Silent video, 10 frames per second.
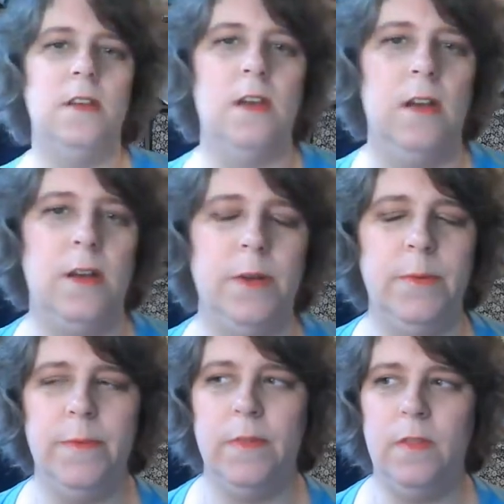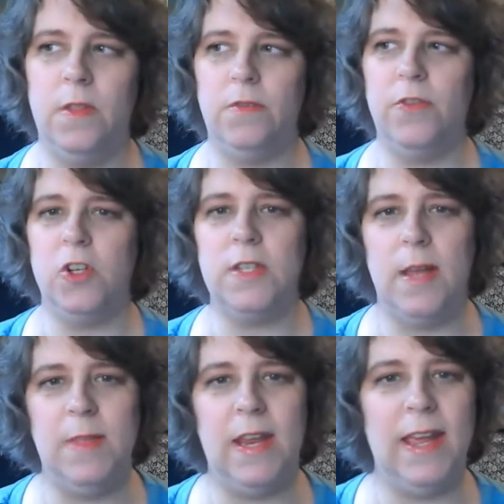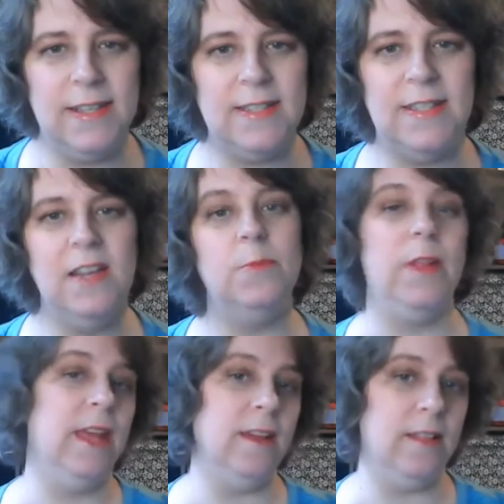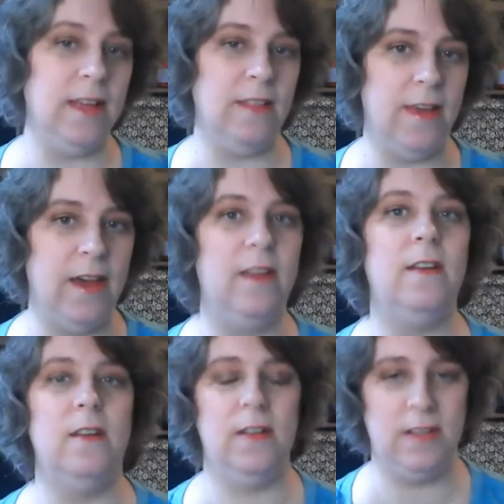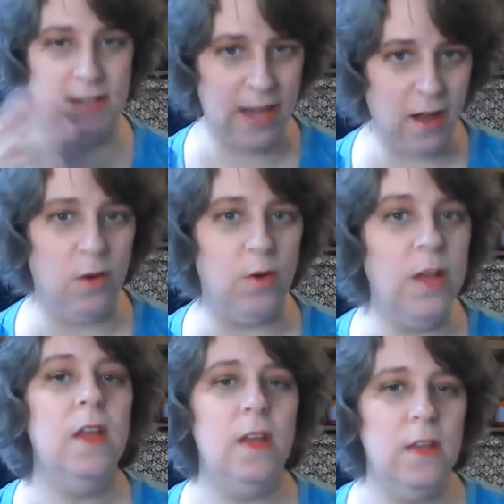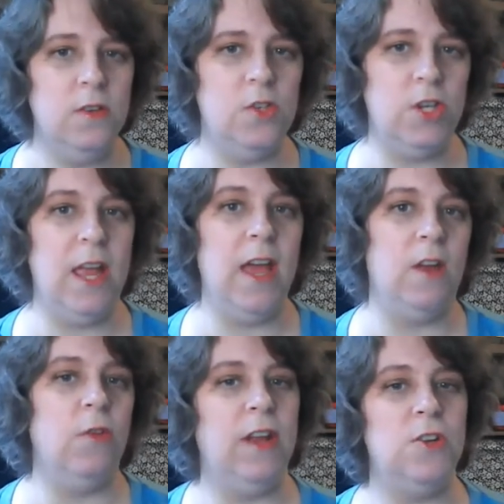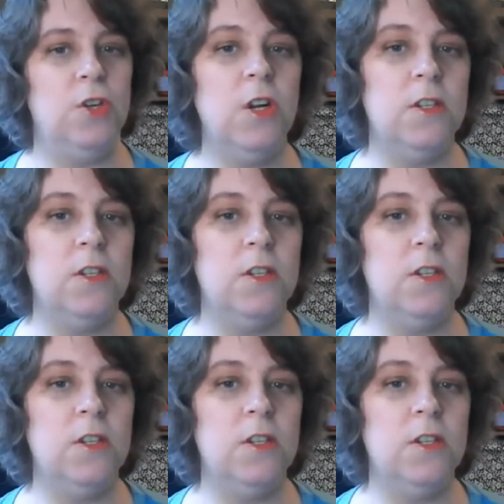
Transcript: the first time that I had seen a blanket like that is how she had arranged hers